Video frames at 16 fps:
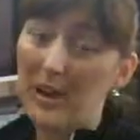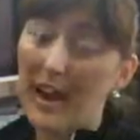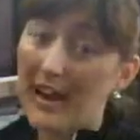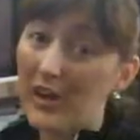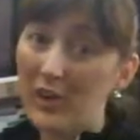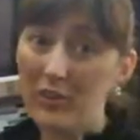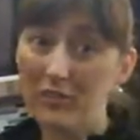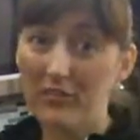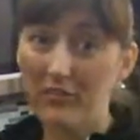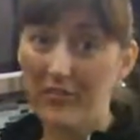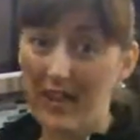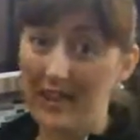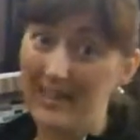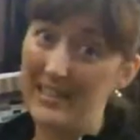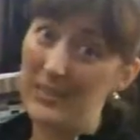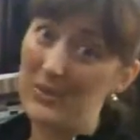I couldn't
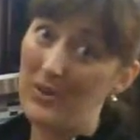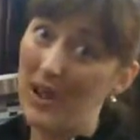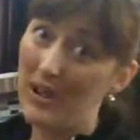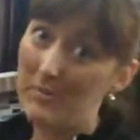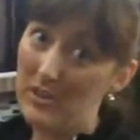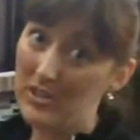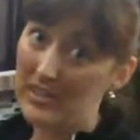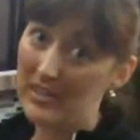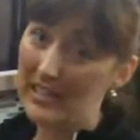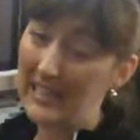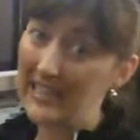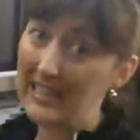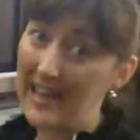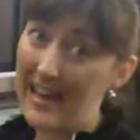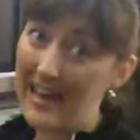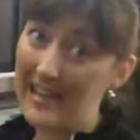find it, so I'm using a
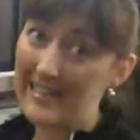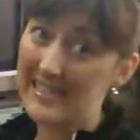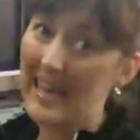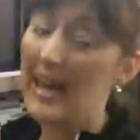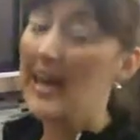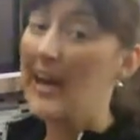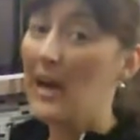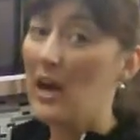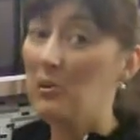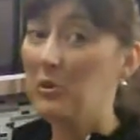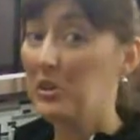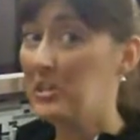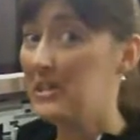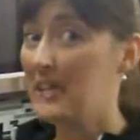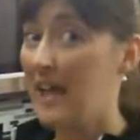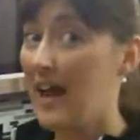glass, and we're
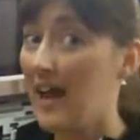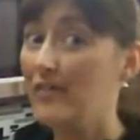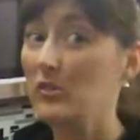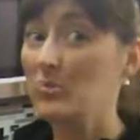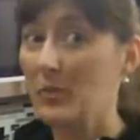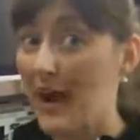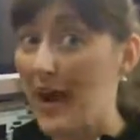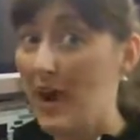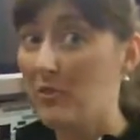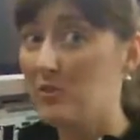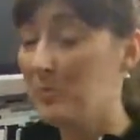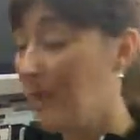just going to have a round